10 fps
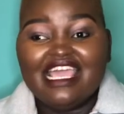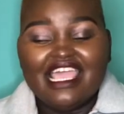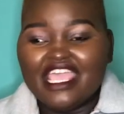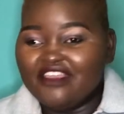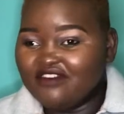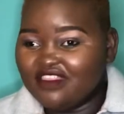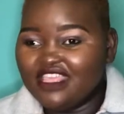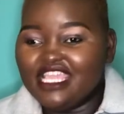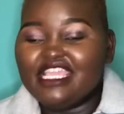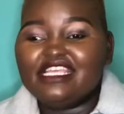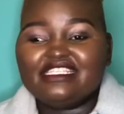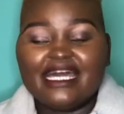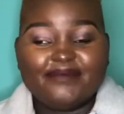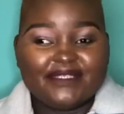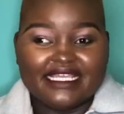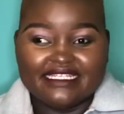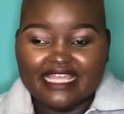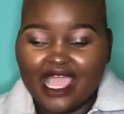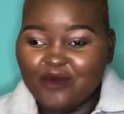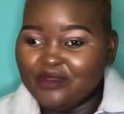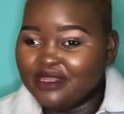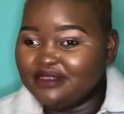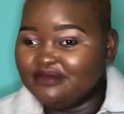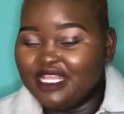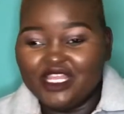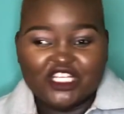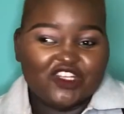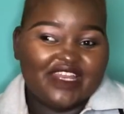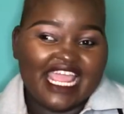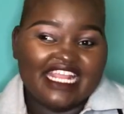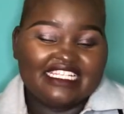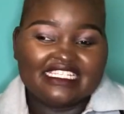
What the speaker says: Everything is upside down. Electrolytes